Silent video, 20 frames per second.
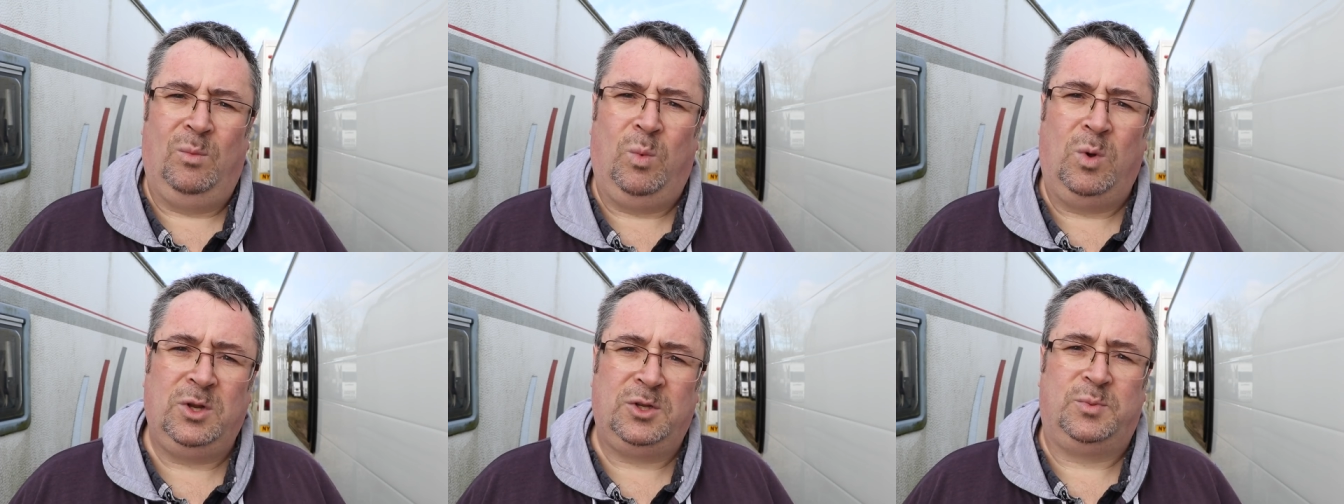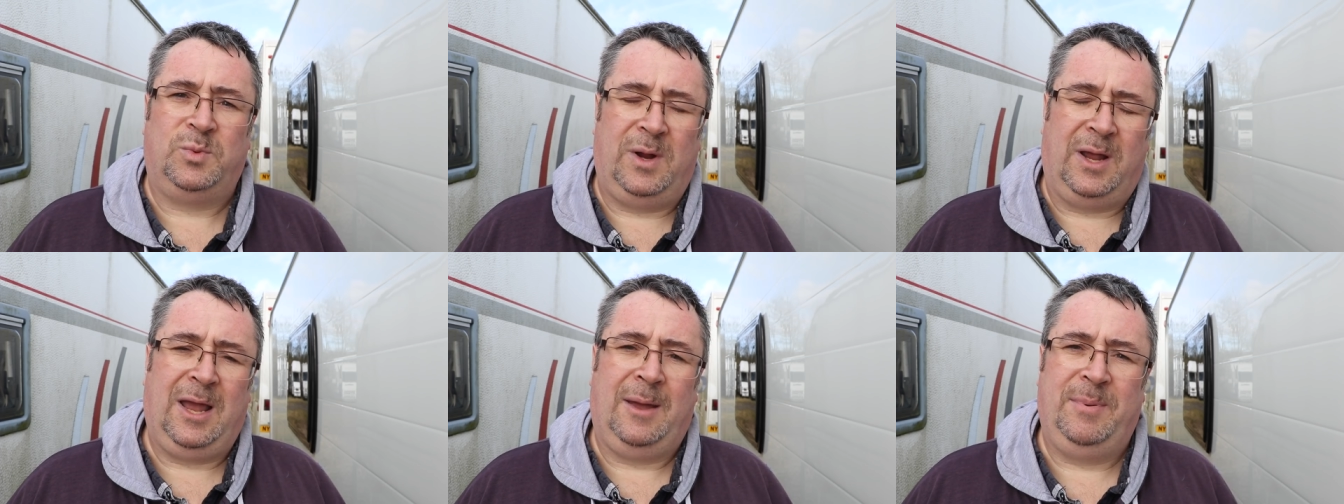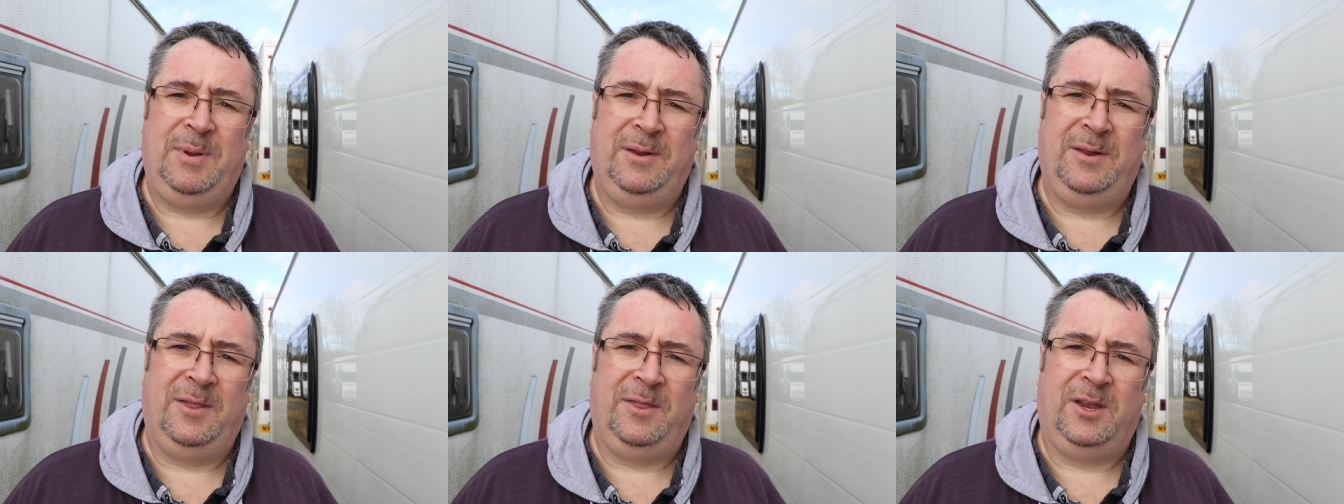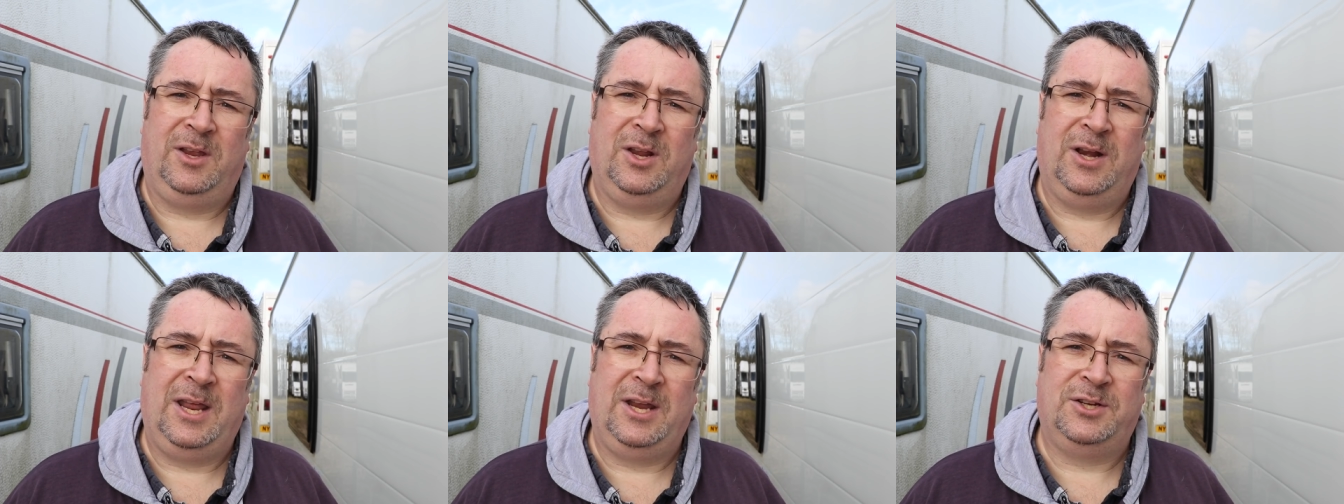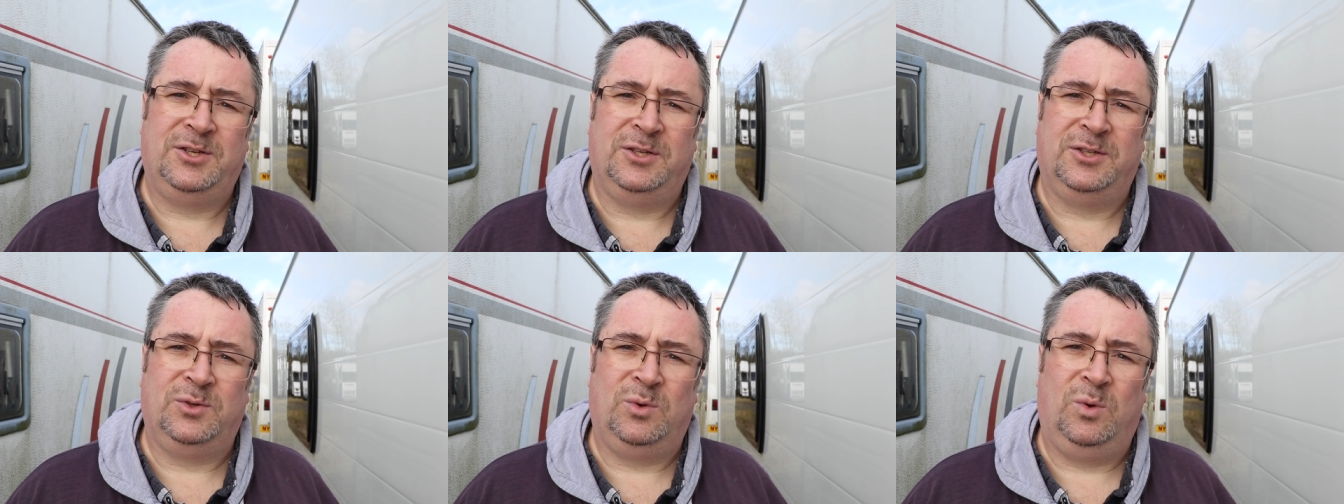Once we're happy that the
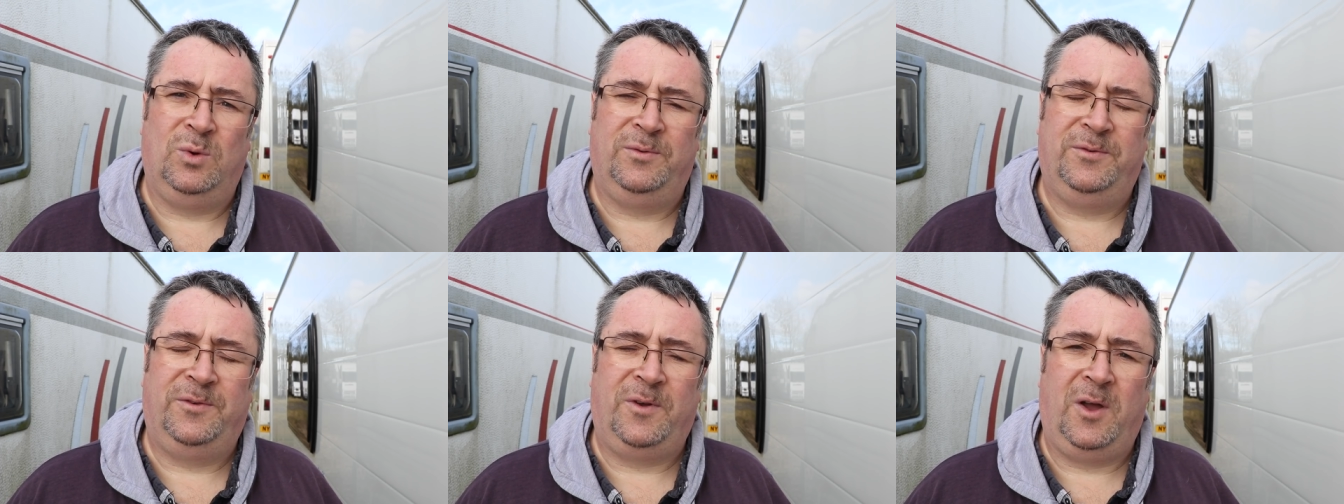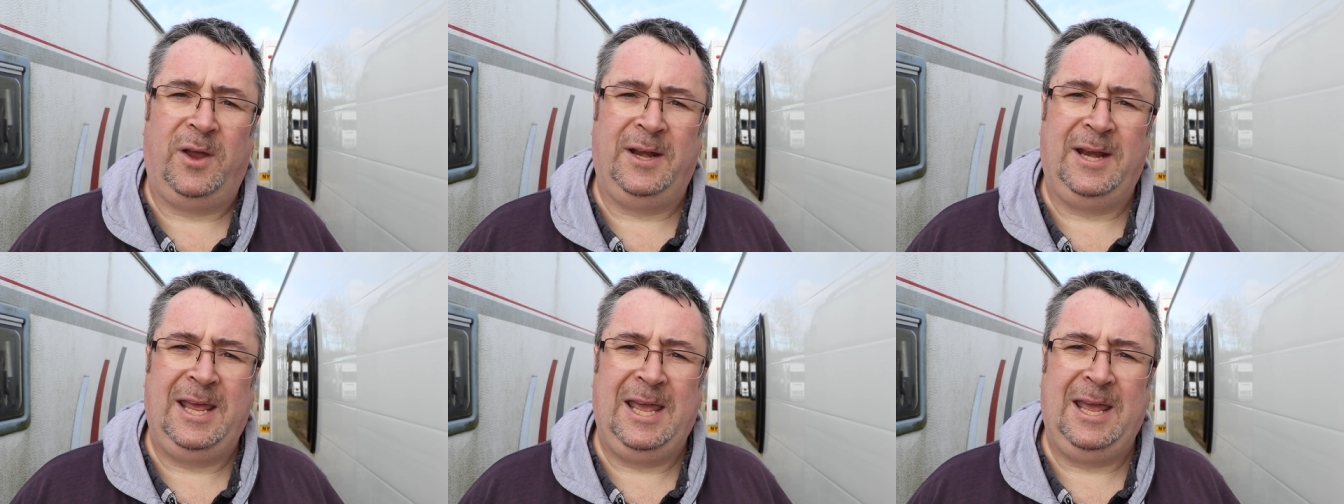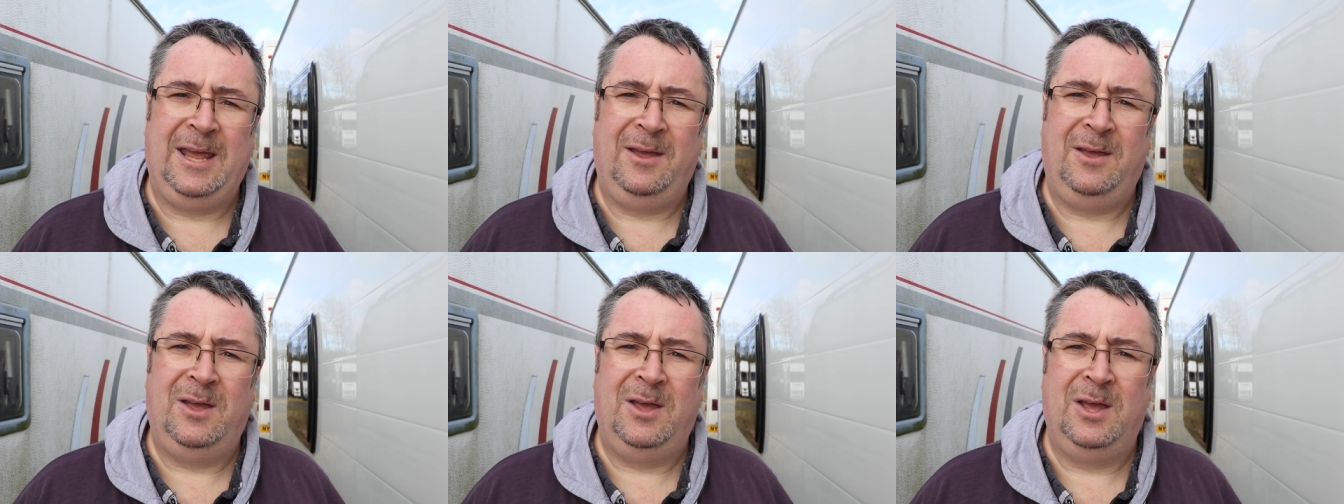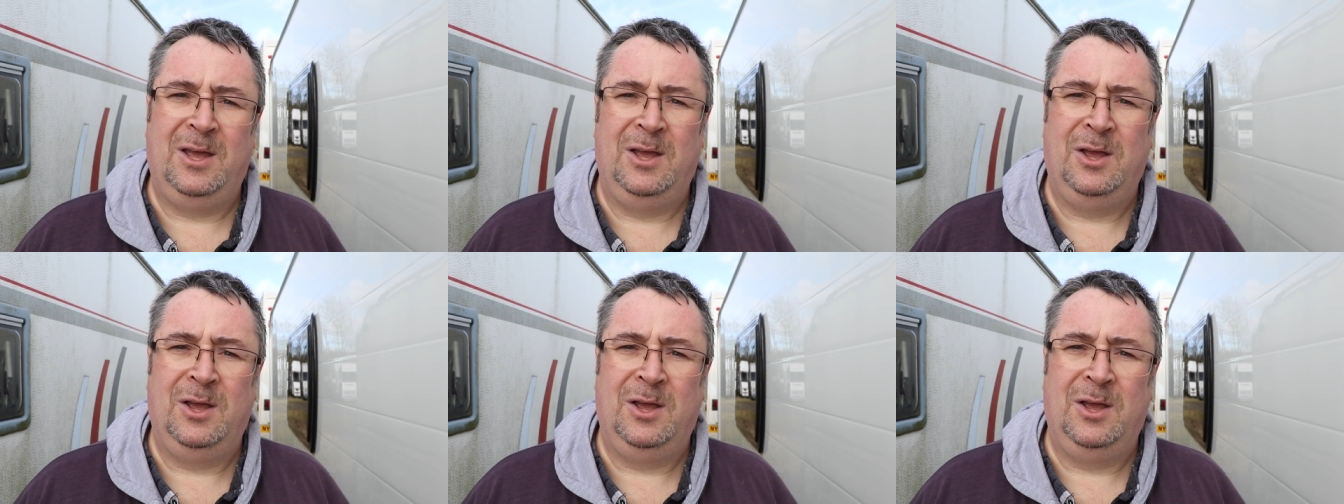connection's all fine here,